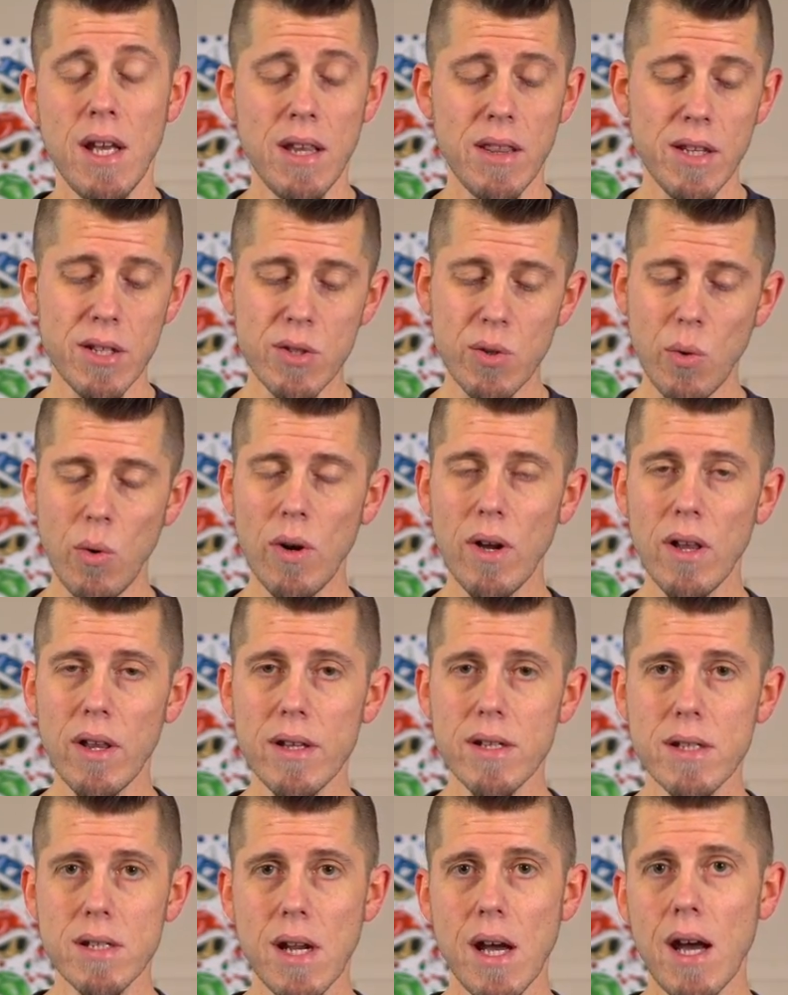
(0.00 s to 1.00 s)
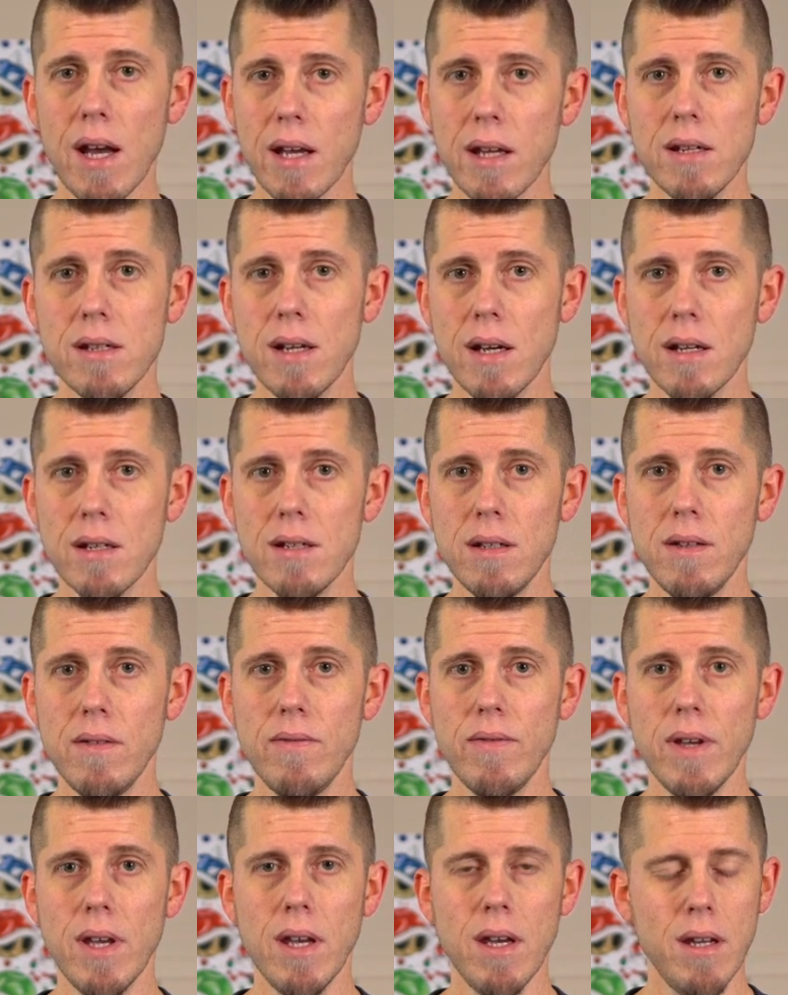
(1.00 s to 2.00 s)
This oil is not
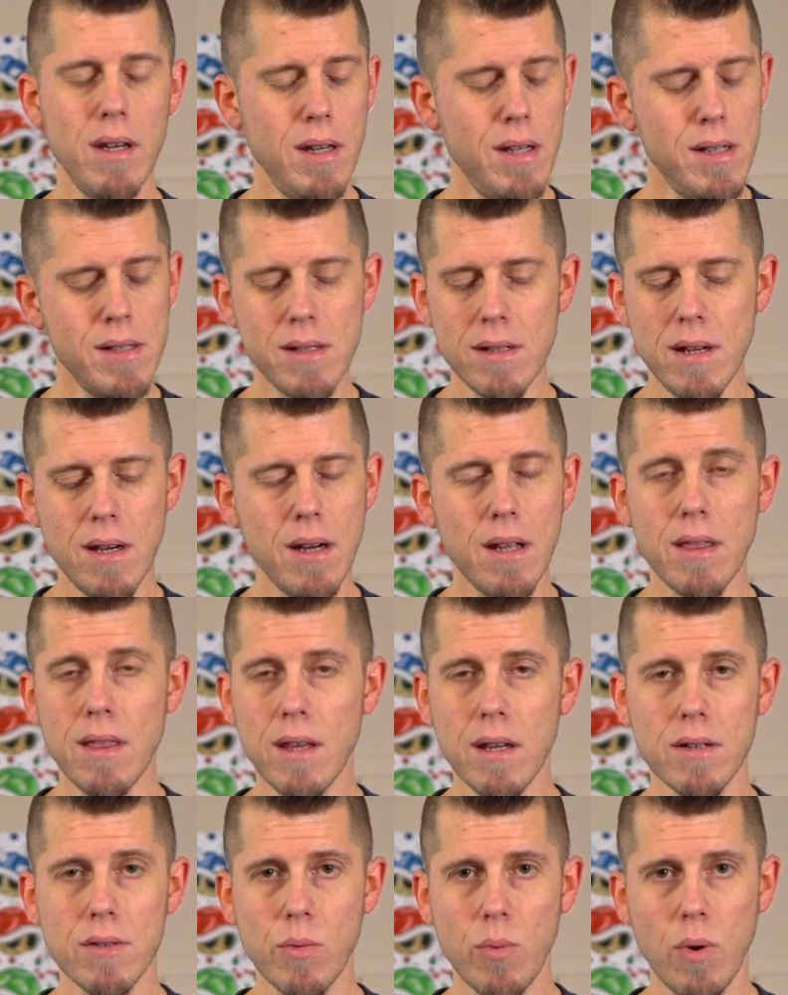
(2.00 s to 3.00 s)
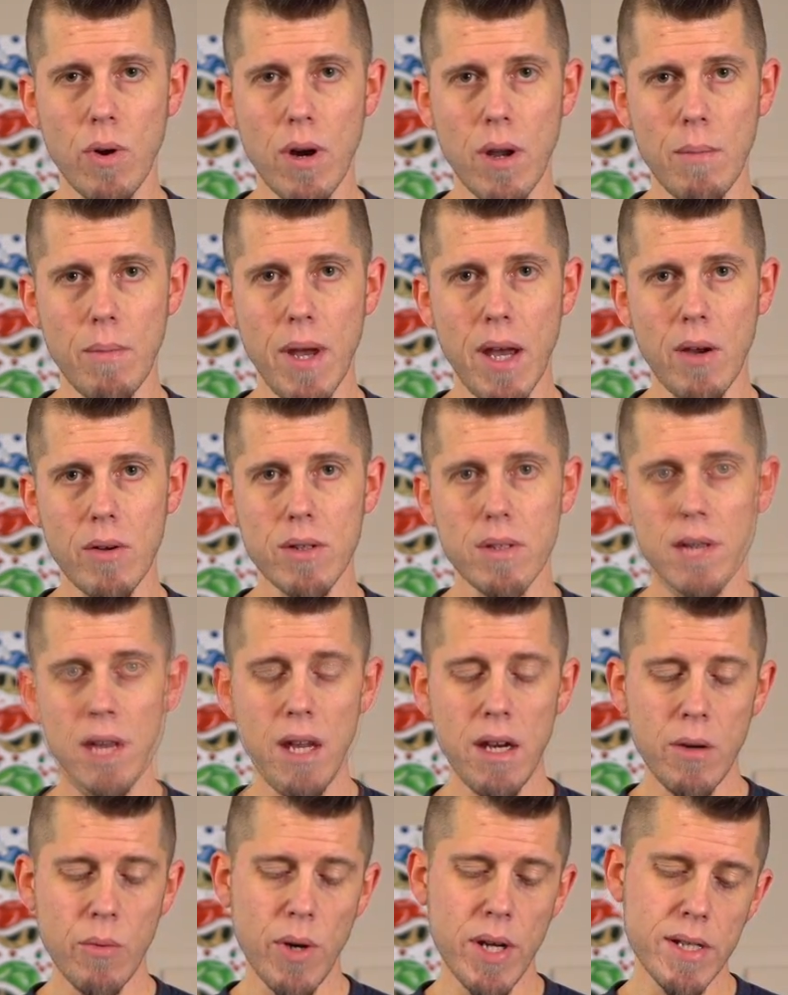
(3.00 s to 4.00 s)
conductive and isn't anything to worry about.
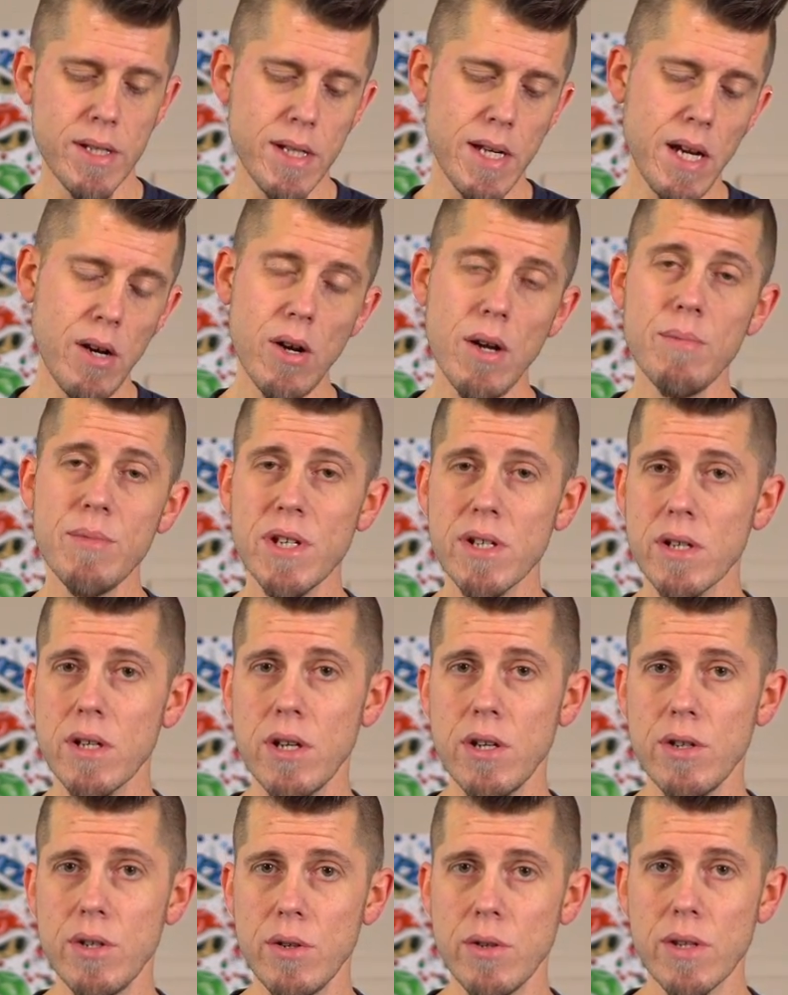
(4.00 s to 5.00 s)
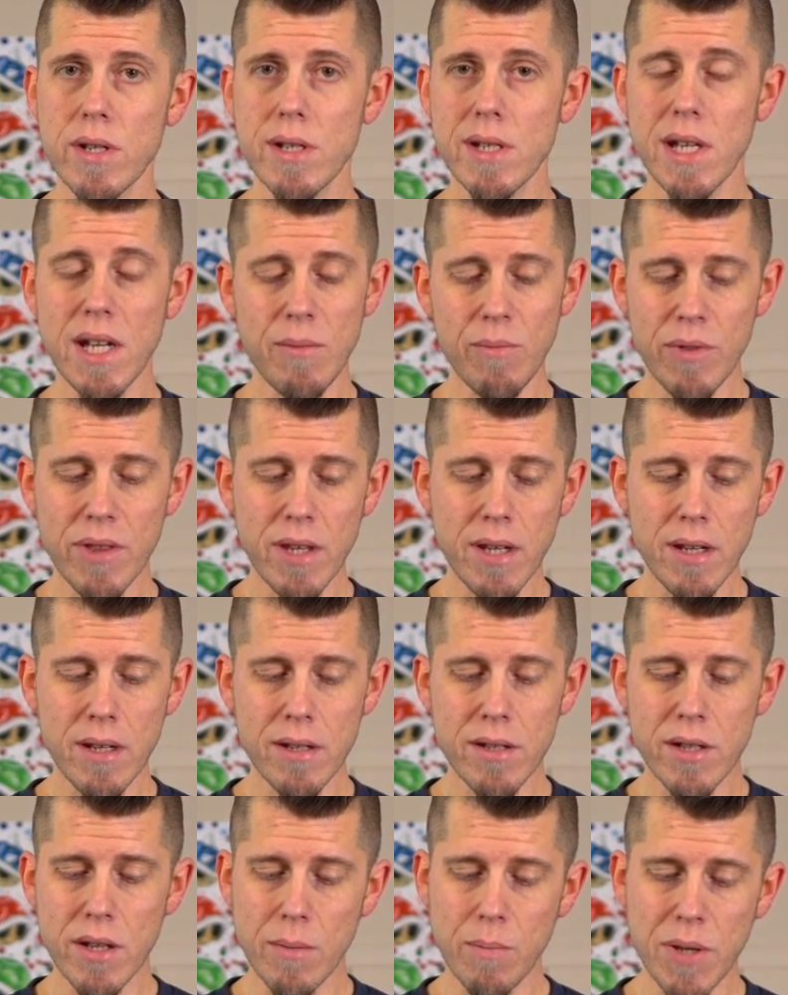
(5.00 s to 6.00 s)
Anyways, now I'm just going to do the same
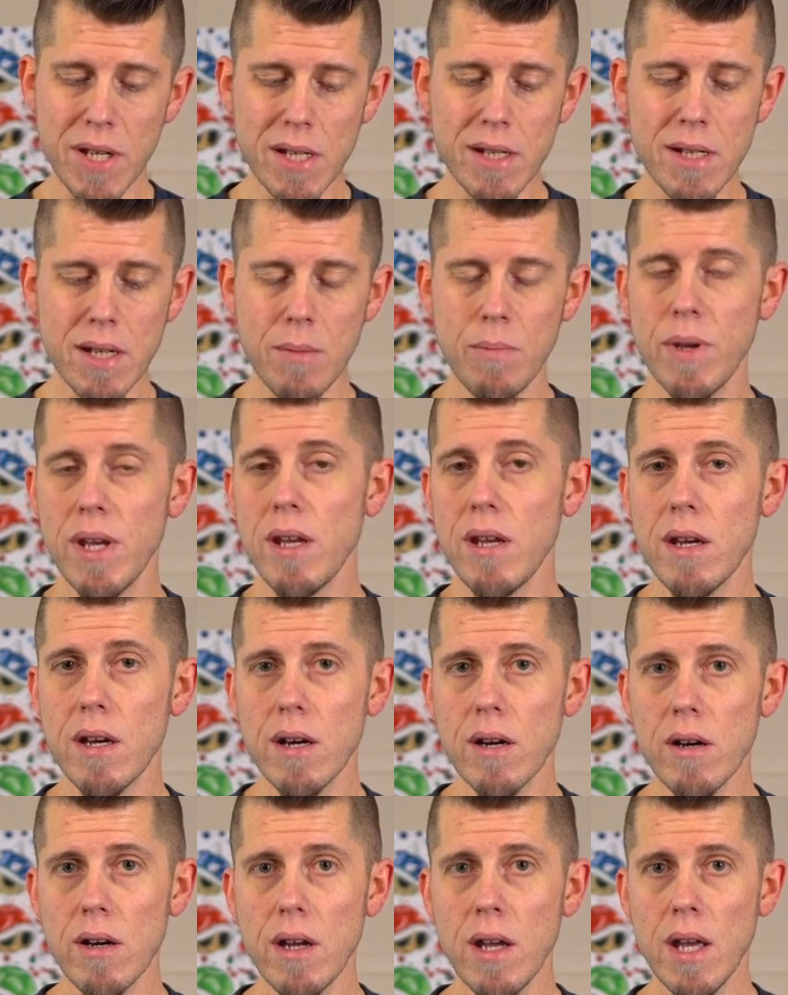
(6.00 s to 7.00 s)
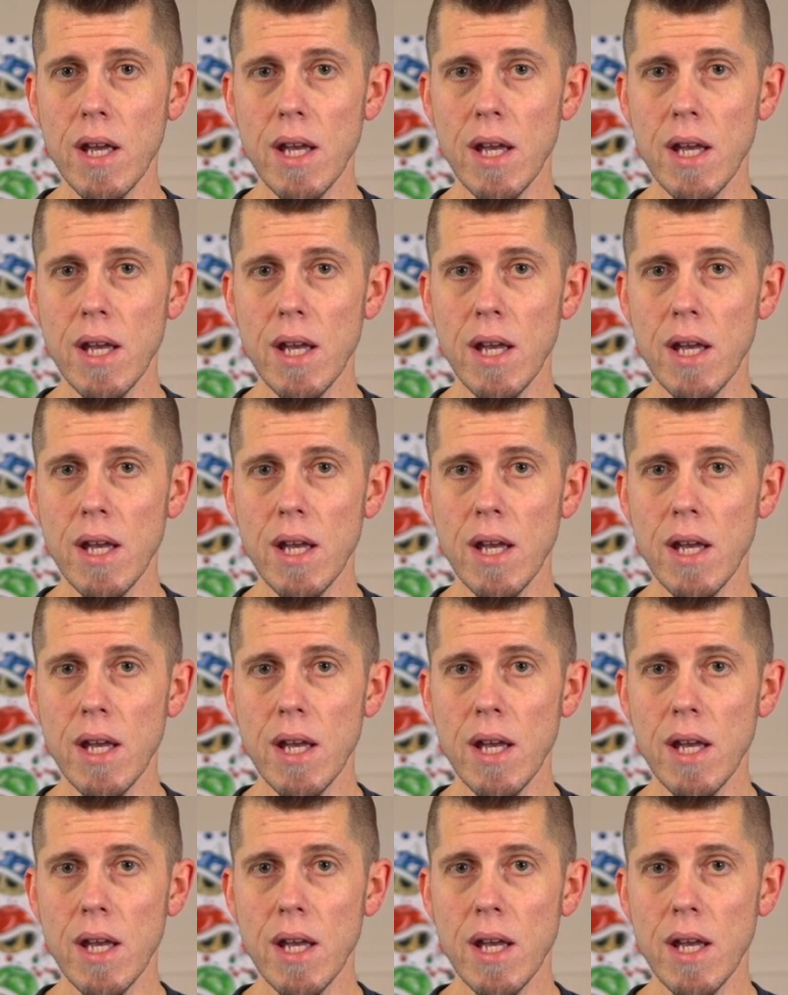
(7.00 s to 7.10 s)
thing to the PCB here.